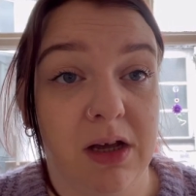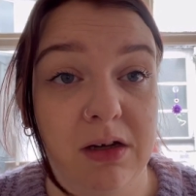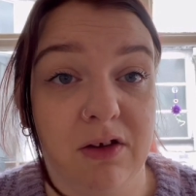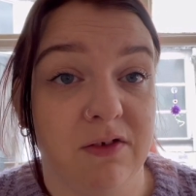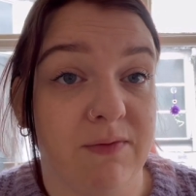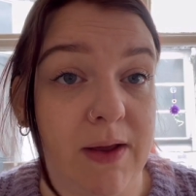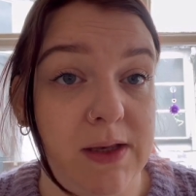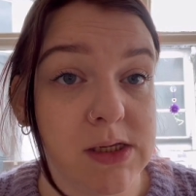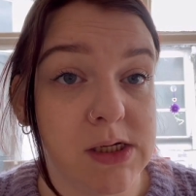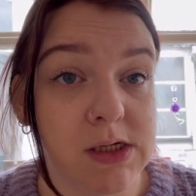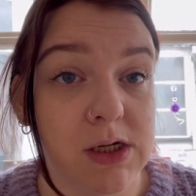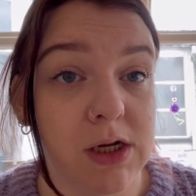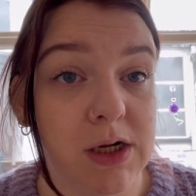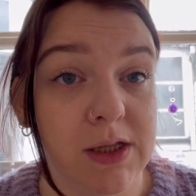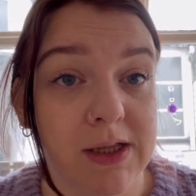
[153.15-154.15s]
I just fancy
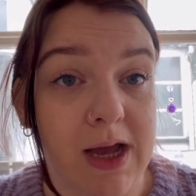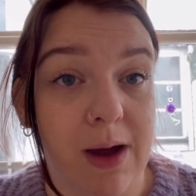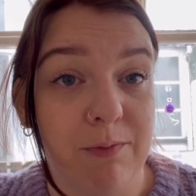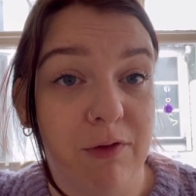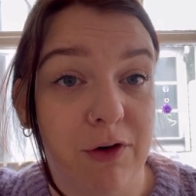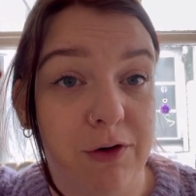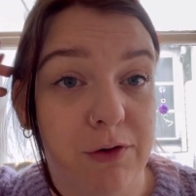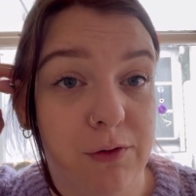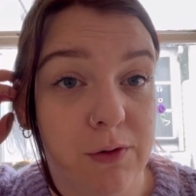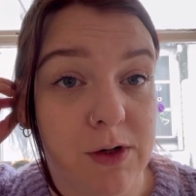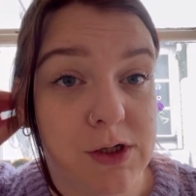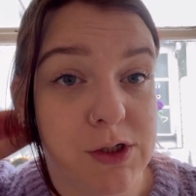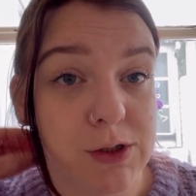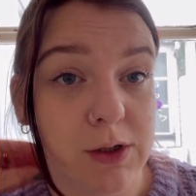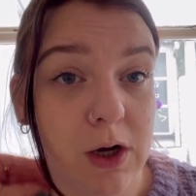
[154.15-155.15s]
turning the camera on and
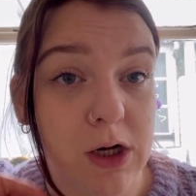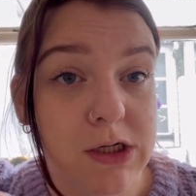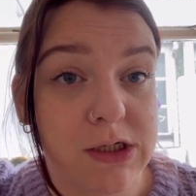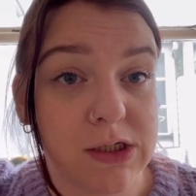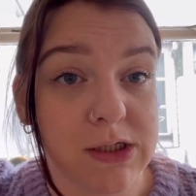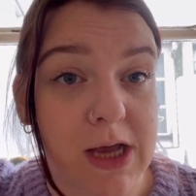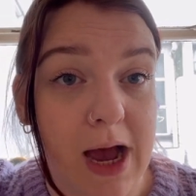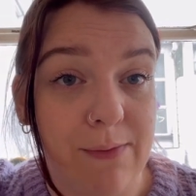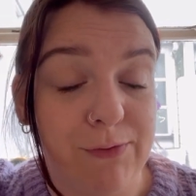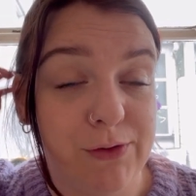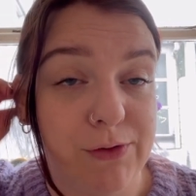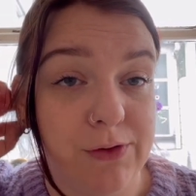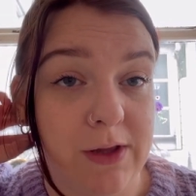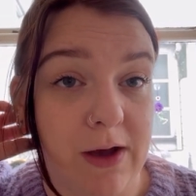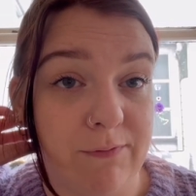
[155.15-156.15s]
talking to you guys because I haven't
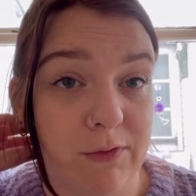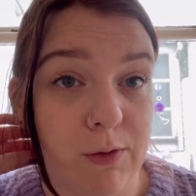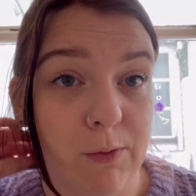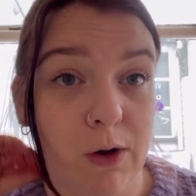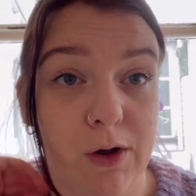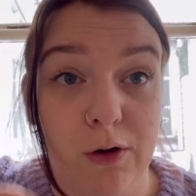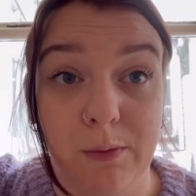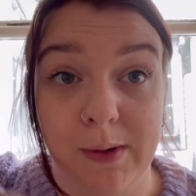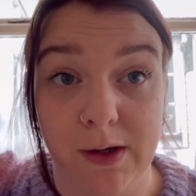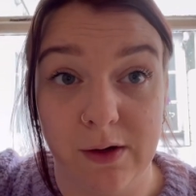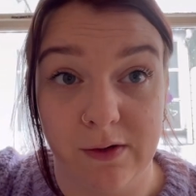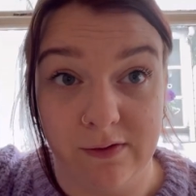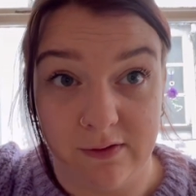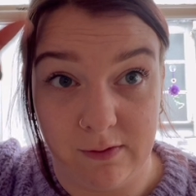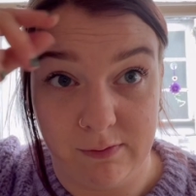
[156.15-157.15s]
done that for a while,
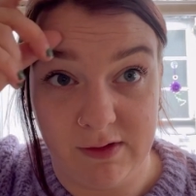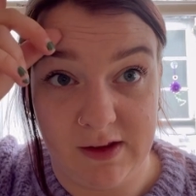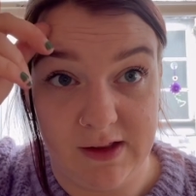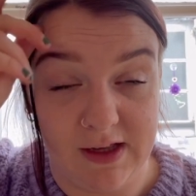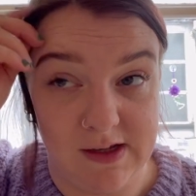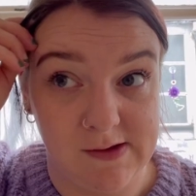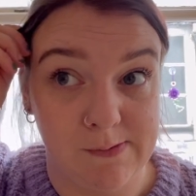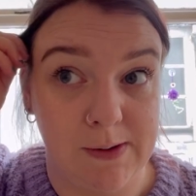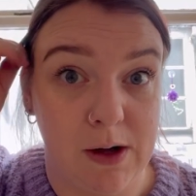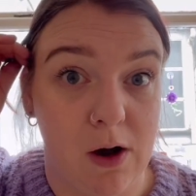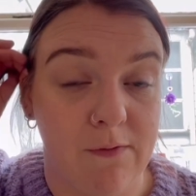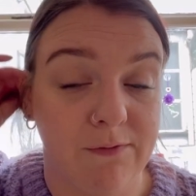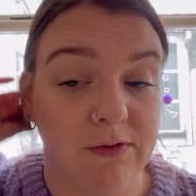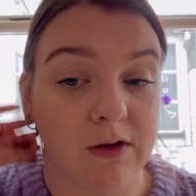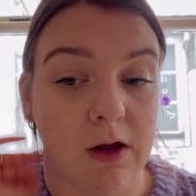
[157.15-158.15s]
because obviously the kids have been
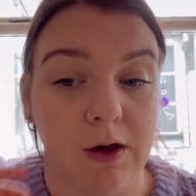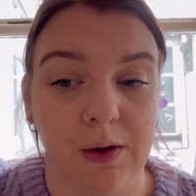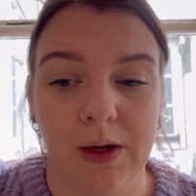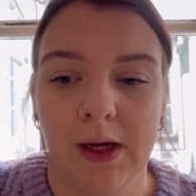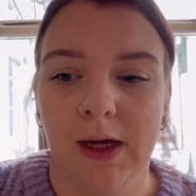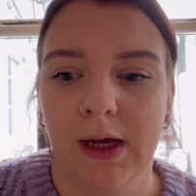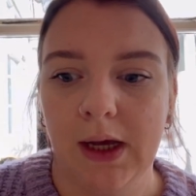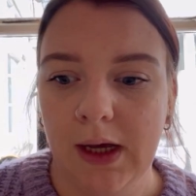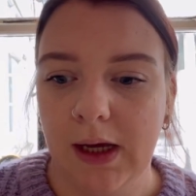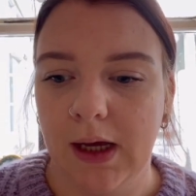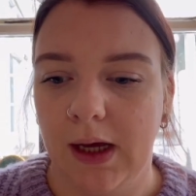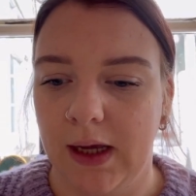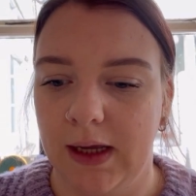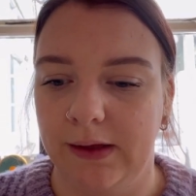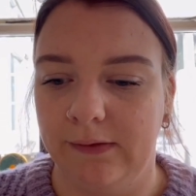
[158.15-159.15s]
off, so
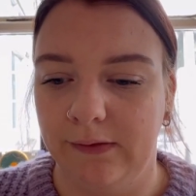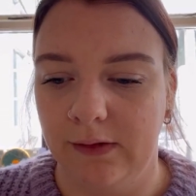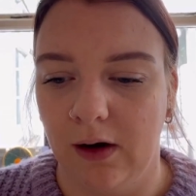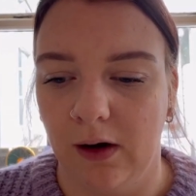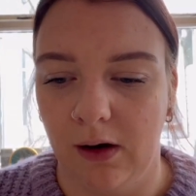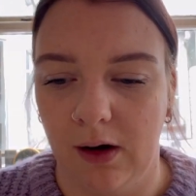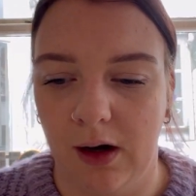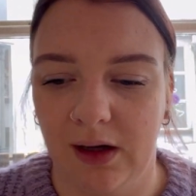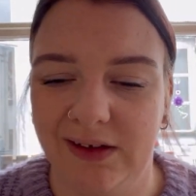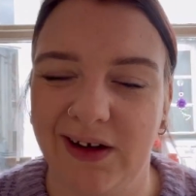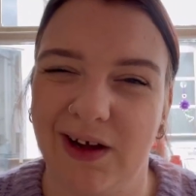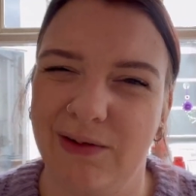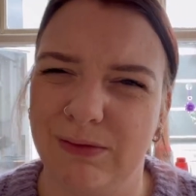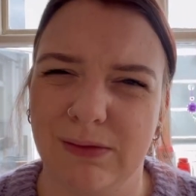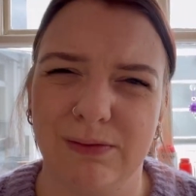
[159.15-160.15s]
it's not I
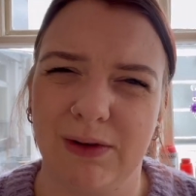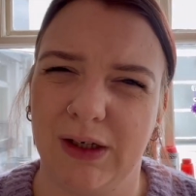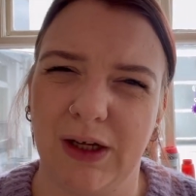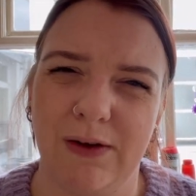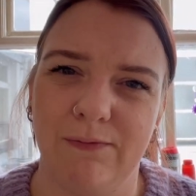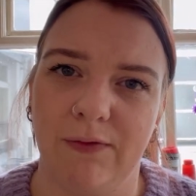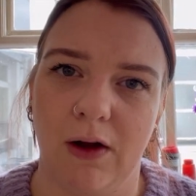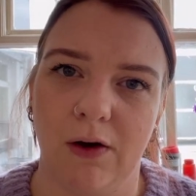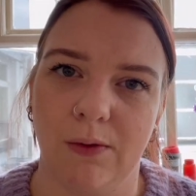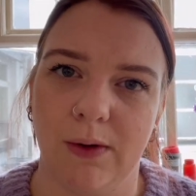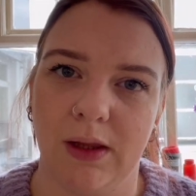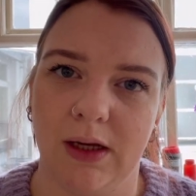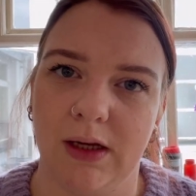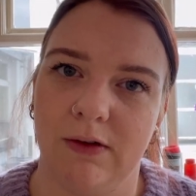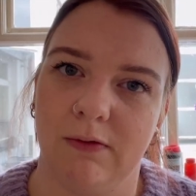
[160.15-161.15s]
don't I don't vlog when
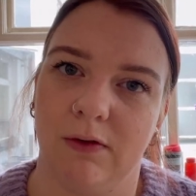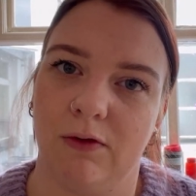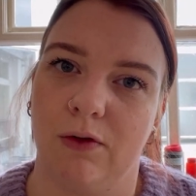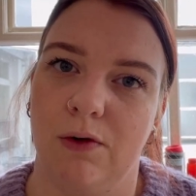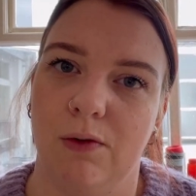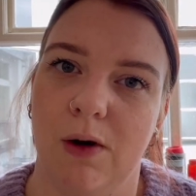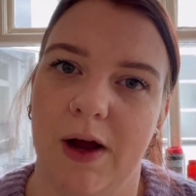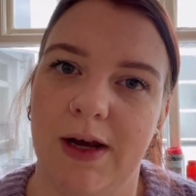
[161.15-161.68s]
the kids are off school.